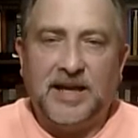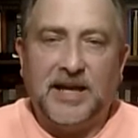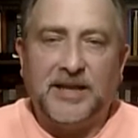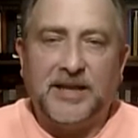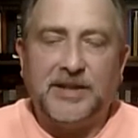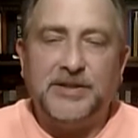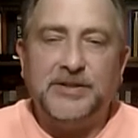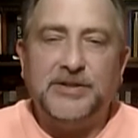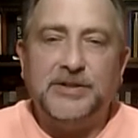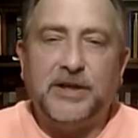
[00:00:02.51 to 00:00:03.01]
Hi,
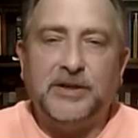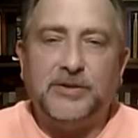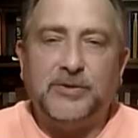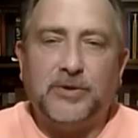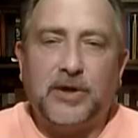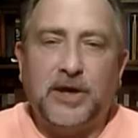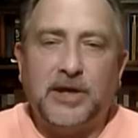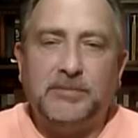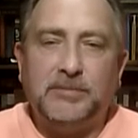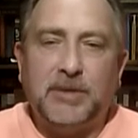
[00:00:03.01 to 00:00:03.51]
this is Dr.
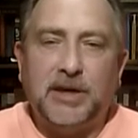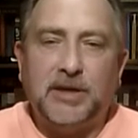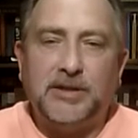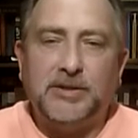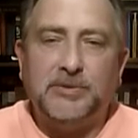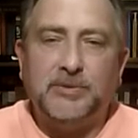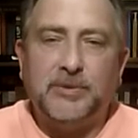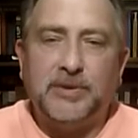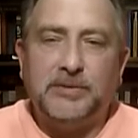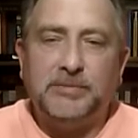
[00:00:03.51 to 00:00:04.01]
Ron
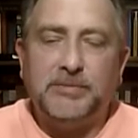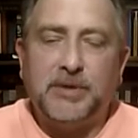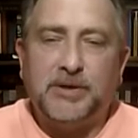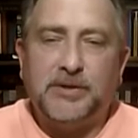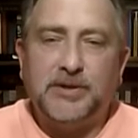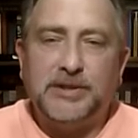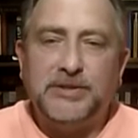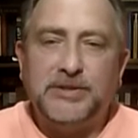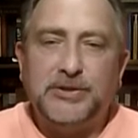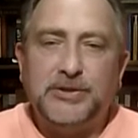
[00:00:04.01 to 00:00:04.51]
Mottern with
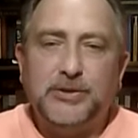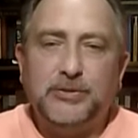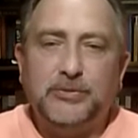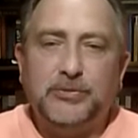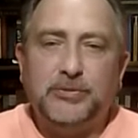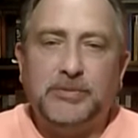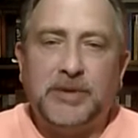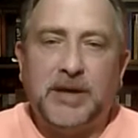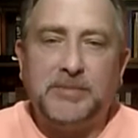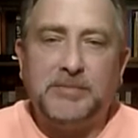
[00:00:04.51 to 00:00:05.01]
Mottern Institute
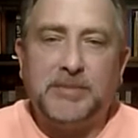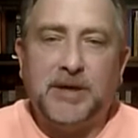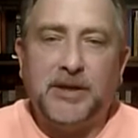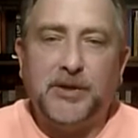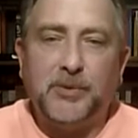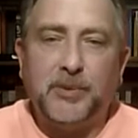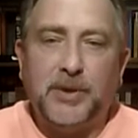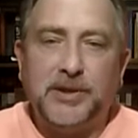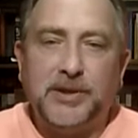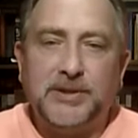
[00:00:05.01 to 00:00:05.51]
for Mind,
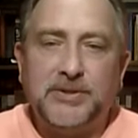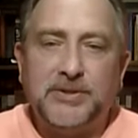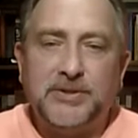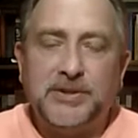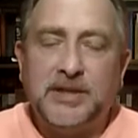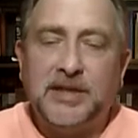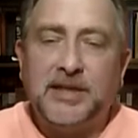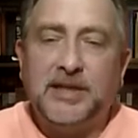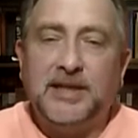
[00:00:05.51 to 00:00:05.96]
Body, Wellness,